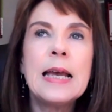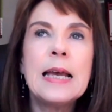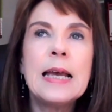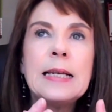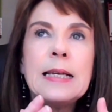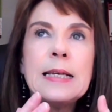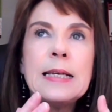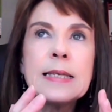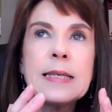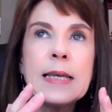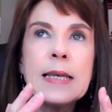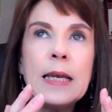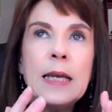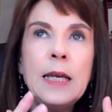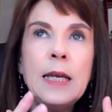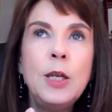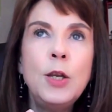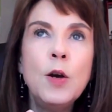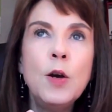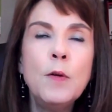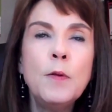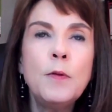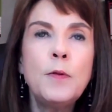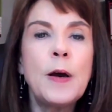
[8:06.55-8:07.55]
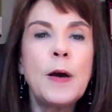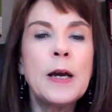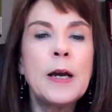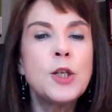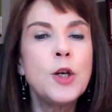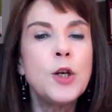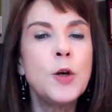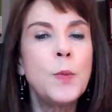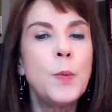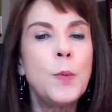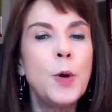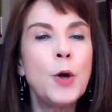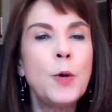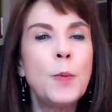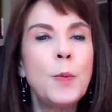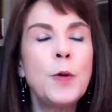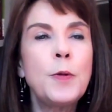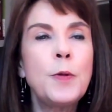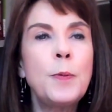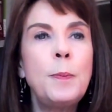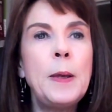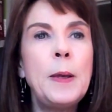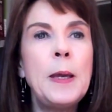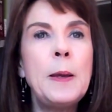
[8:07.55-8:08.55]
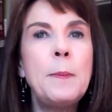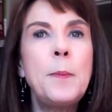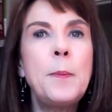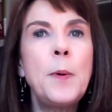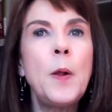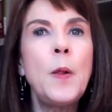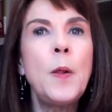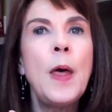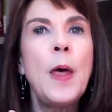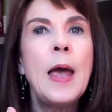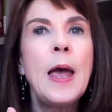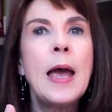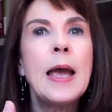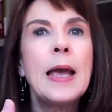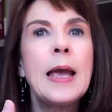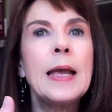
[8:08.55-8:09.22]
It is in your face. You work with people.